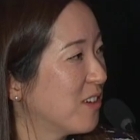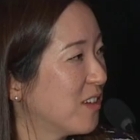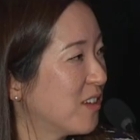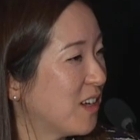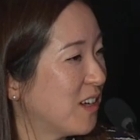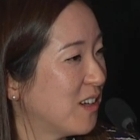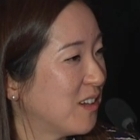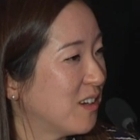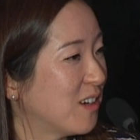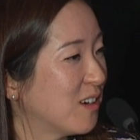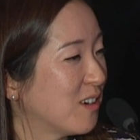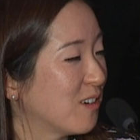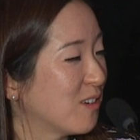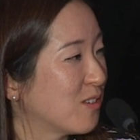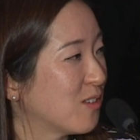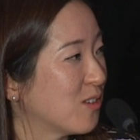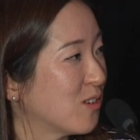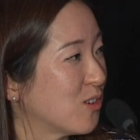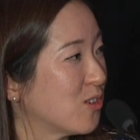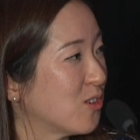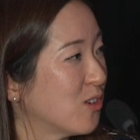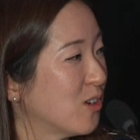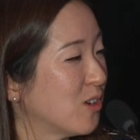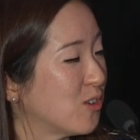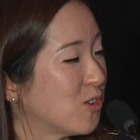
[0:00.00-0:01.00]
ten years, to
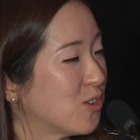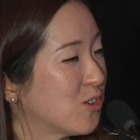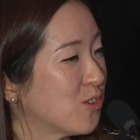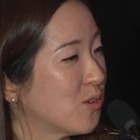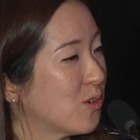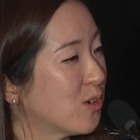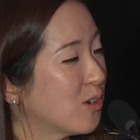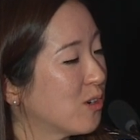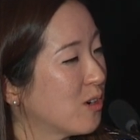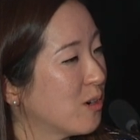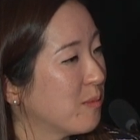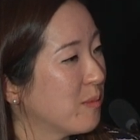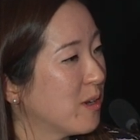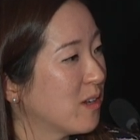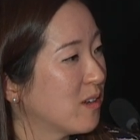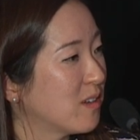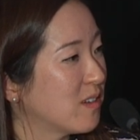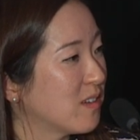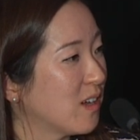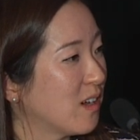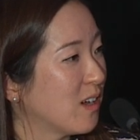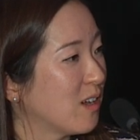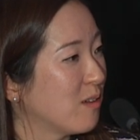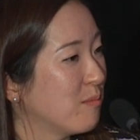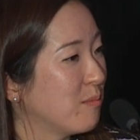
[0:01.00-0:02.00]
sh a shorter amount of
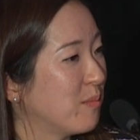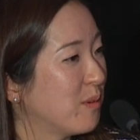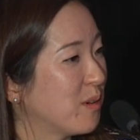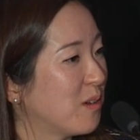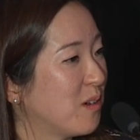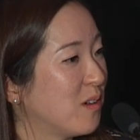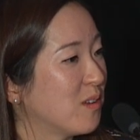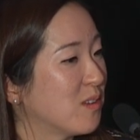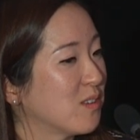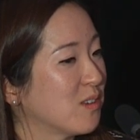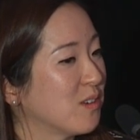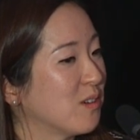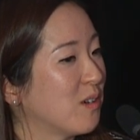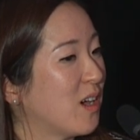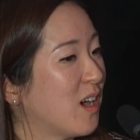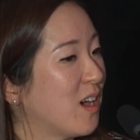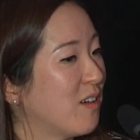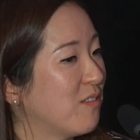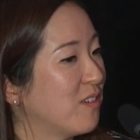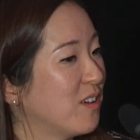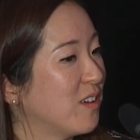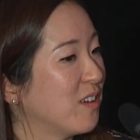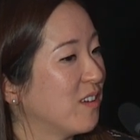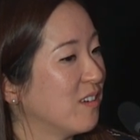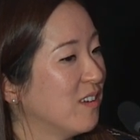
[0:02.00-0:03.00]
time, but also
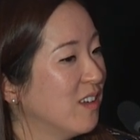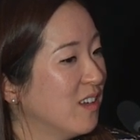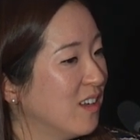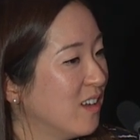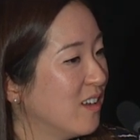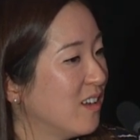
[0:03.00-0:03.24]
having